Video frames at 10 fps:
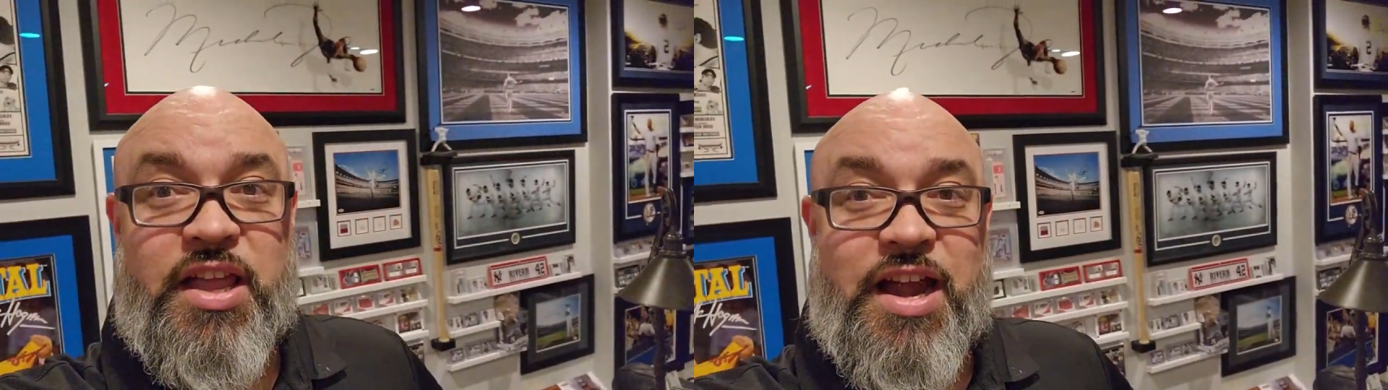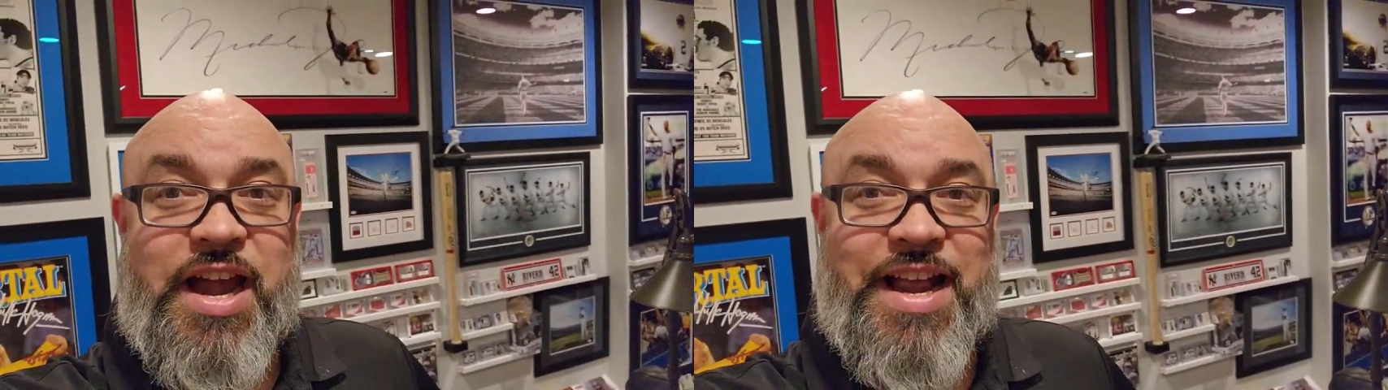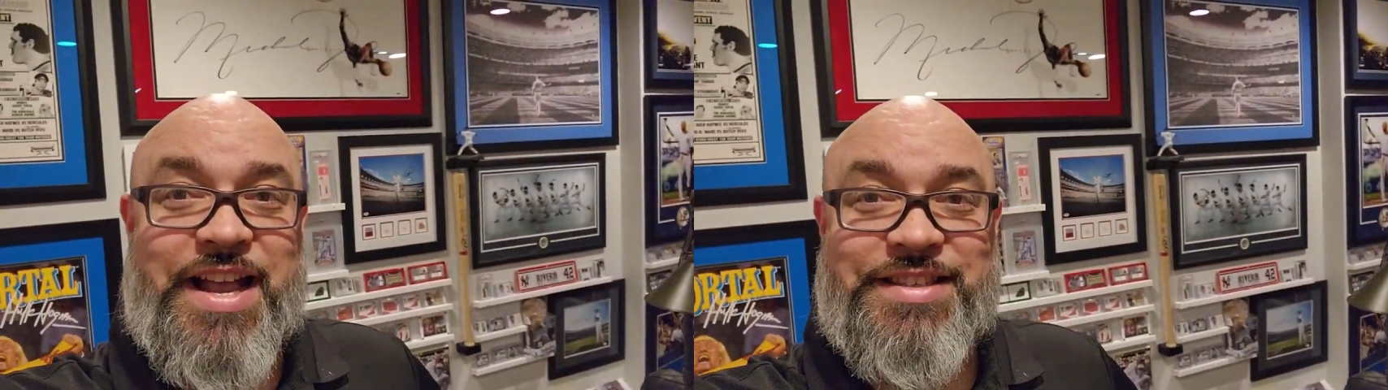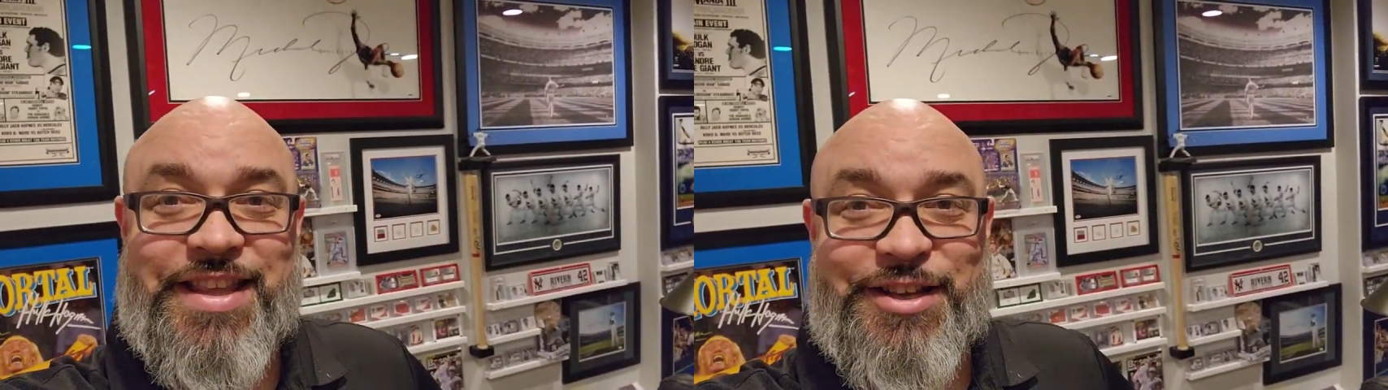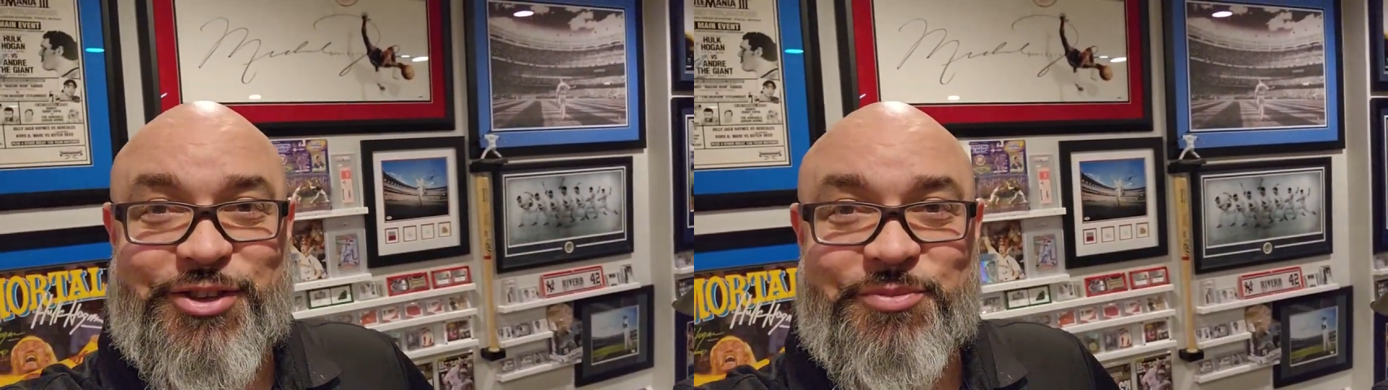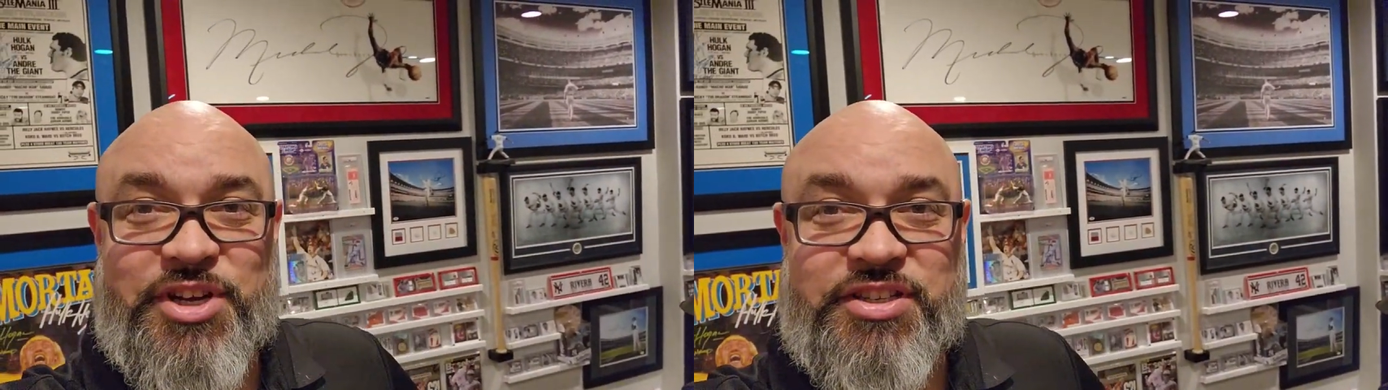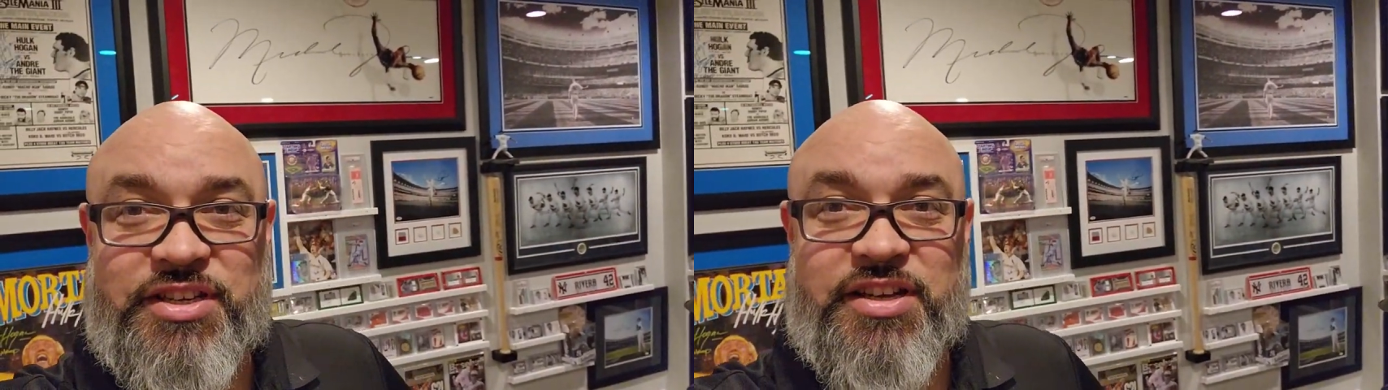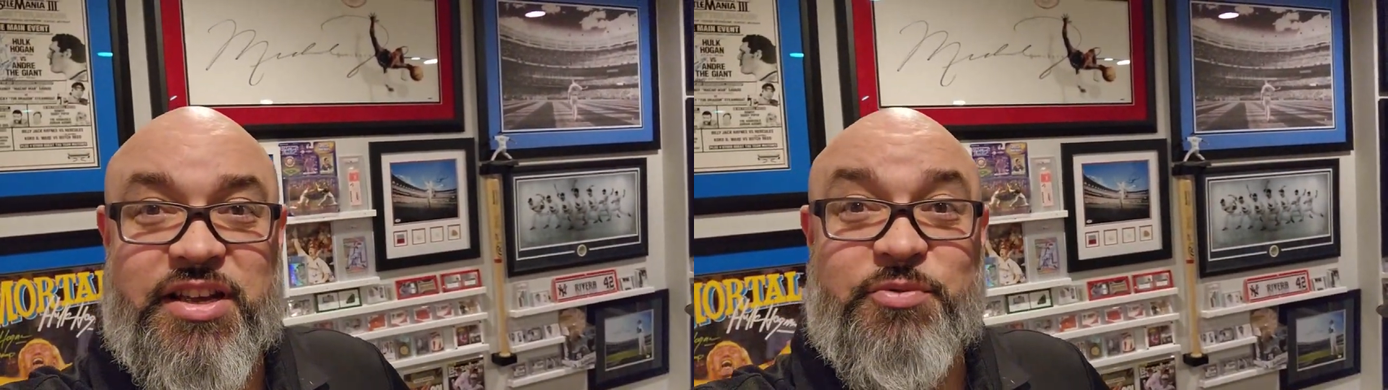All right, guys, thanks so much,
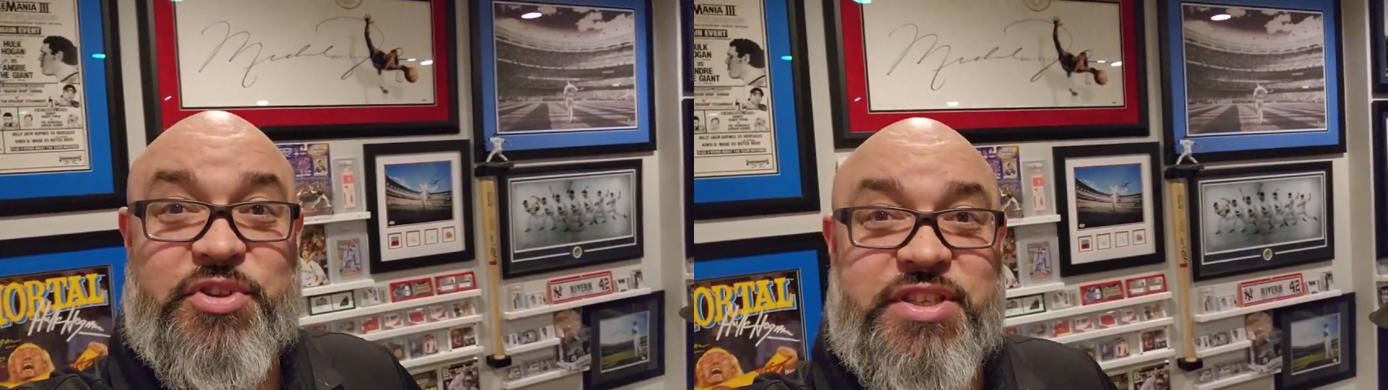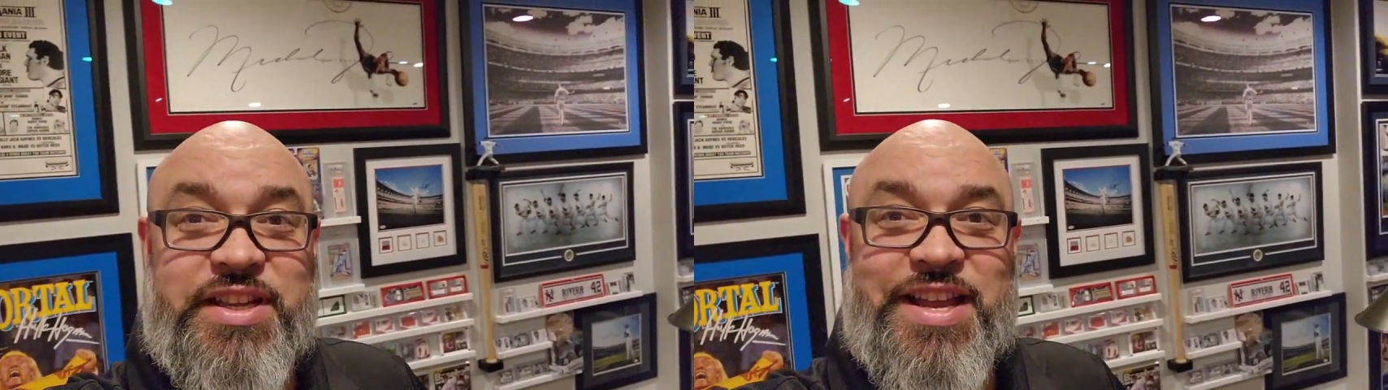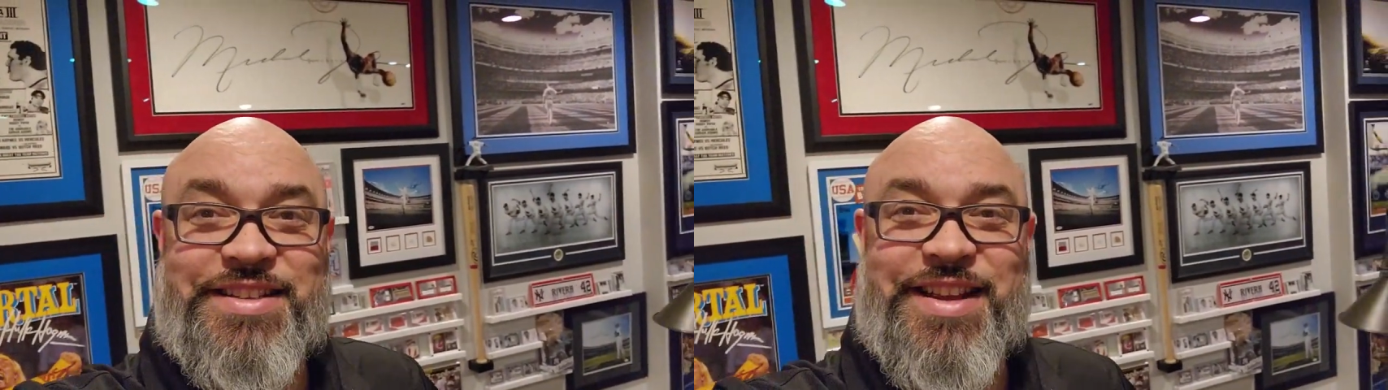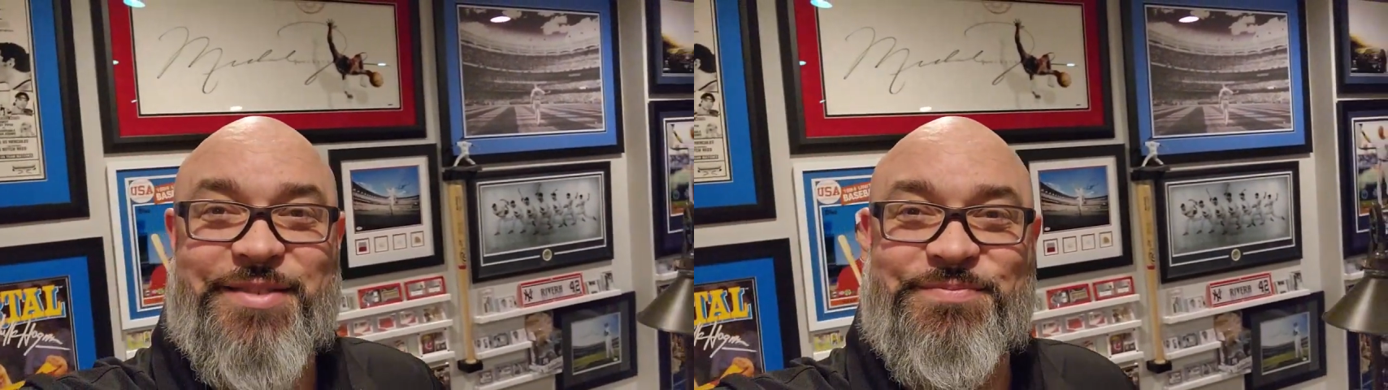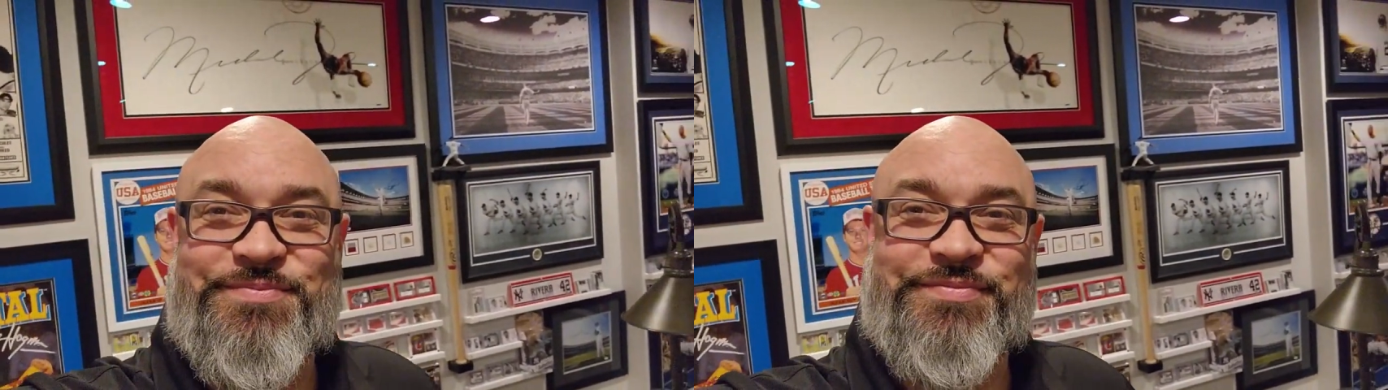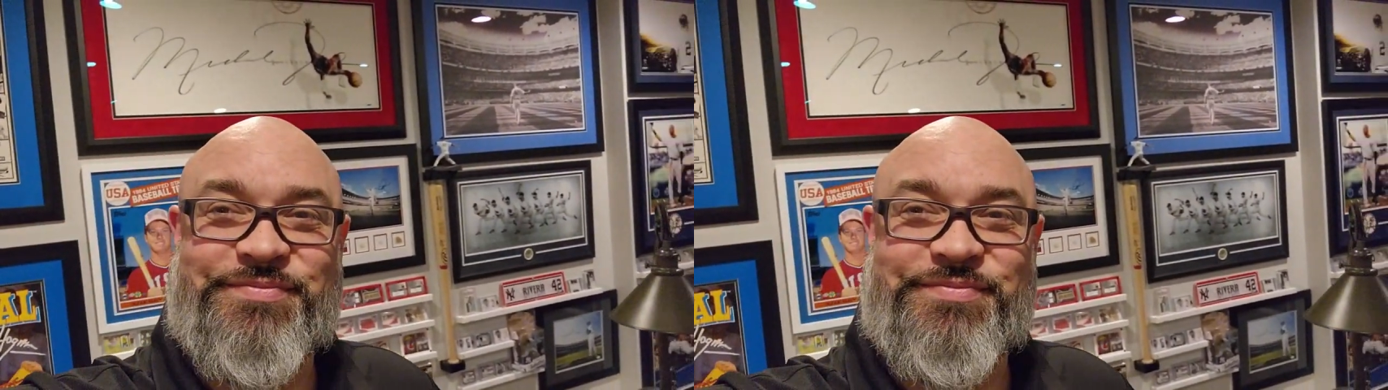and uh, we'll see you next time.